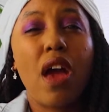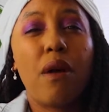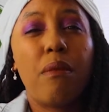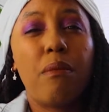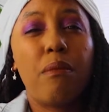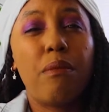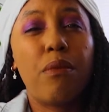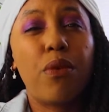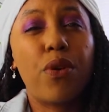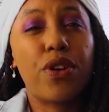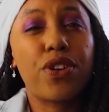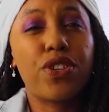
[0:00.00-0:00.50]

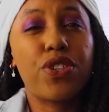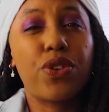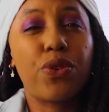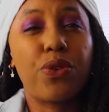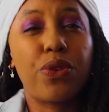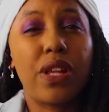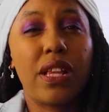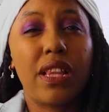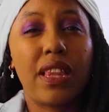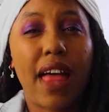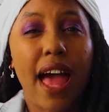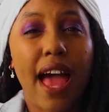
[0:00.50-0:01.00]
more so
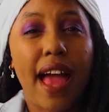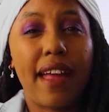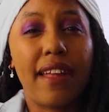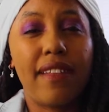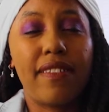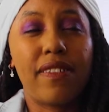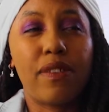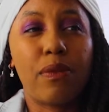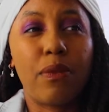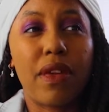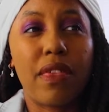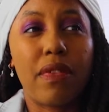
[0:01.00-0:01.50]

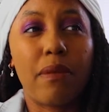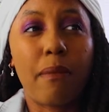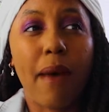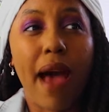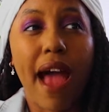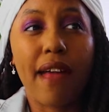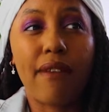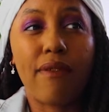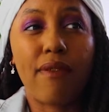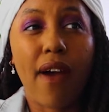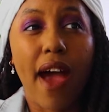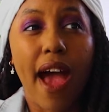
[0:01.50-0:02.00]
aligns with
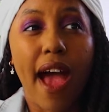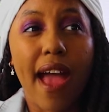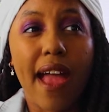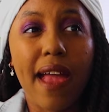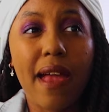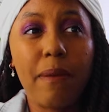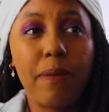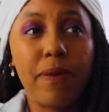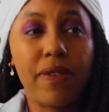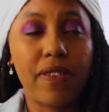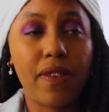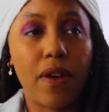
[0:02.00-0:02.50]
my
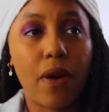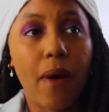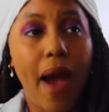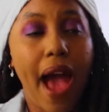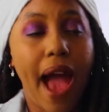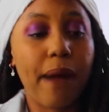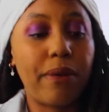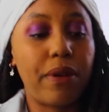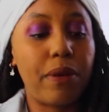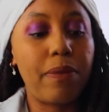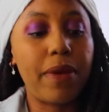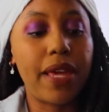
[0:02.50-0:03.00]
vibe, so
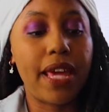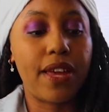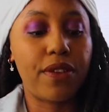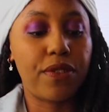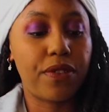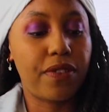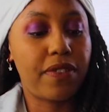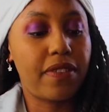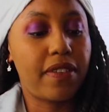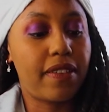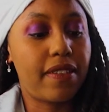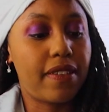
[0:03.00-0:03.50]
I would be
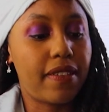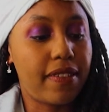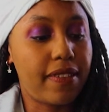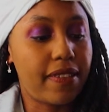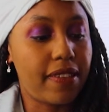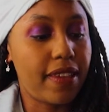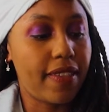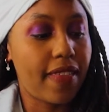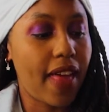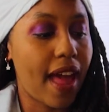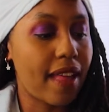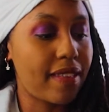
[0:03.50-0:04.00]
interested to
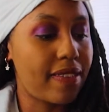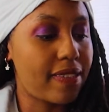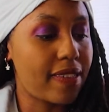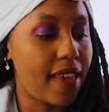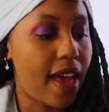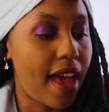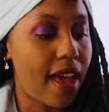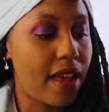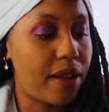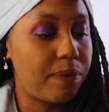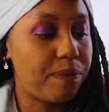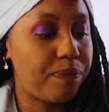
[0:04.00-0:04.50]
see that
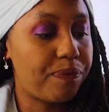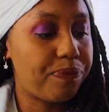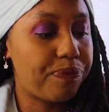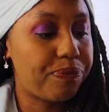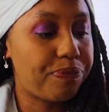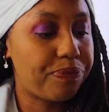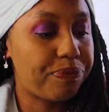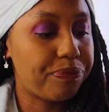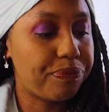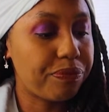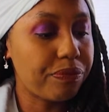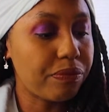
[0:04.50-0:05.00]
set.
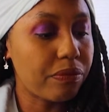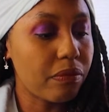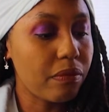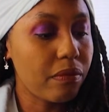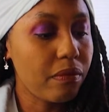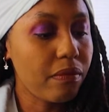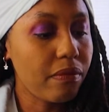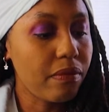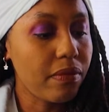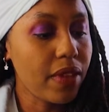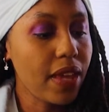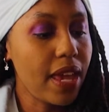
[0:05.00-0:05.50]

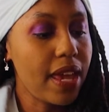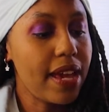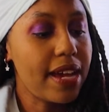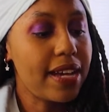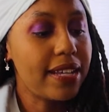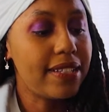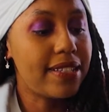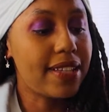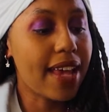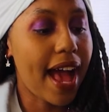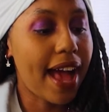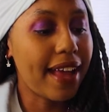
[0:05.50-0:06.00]

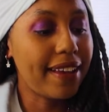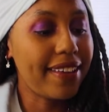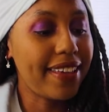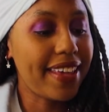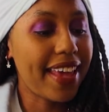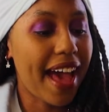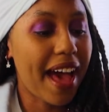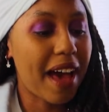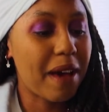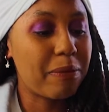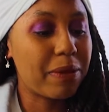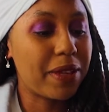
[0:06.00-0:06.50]
Don
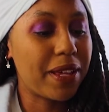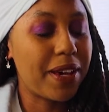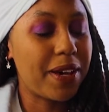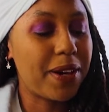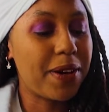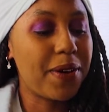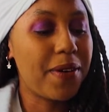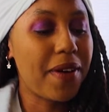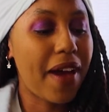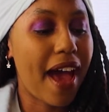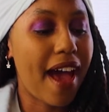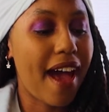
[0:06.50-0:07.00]

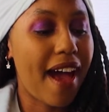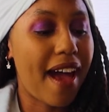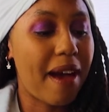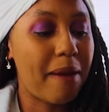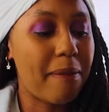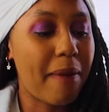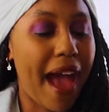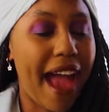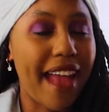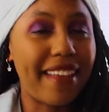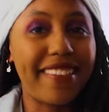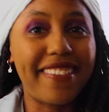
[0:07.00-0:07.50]
Diablo.
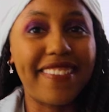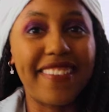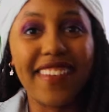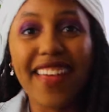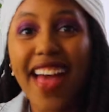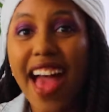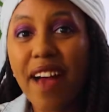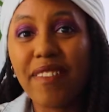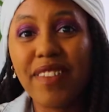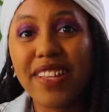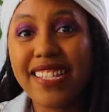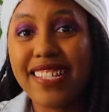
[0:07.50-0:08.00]
I still
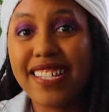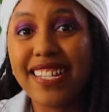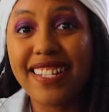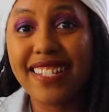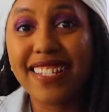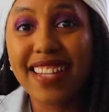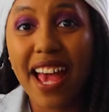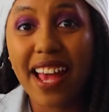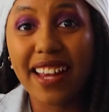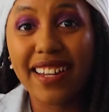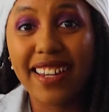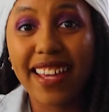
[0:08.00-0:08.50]
haven't
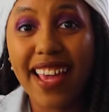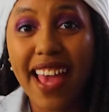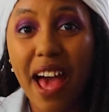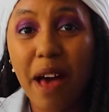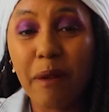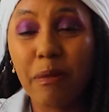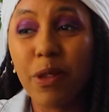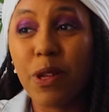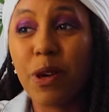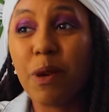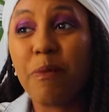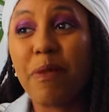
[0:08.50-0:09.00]
seen Don
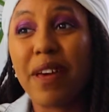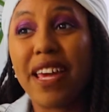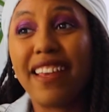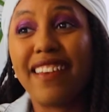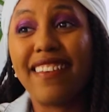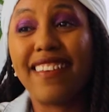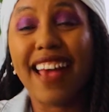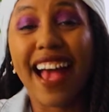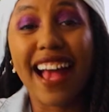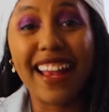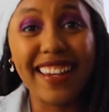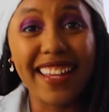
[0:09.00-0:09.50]
Diablo,
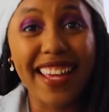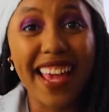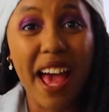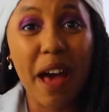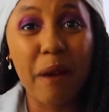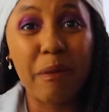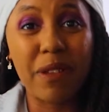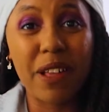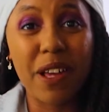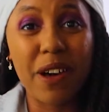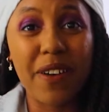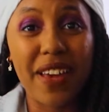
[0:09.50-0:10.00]
but Don
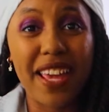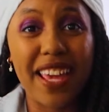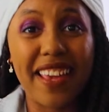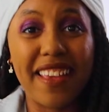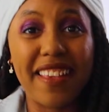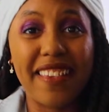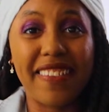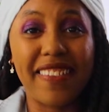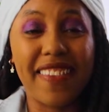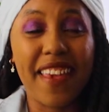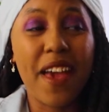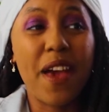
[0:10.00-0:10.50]
Diablo
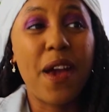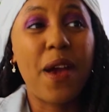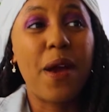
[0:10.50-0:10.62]
is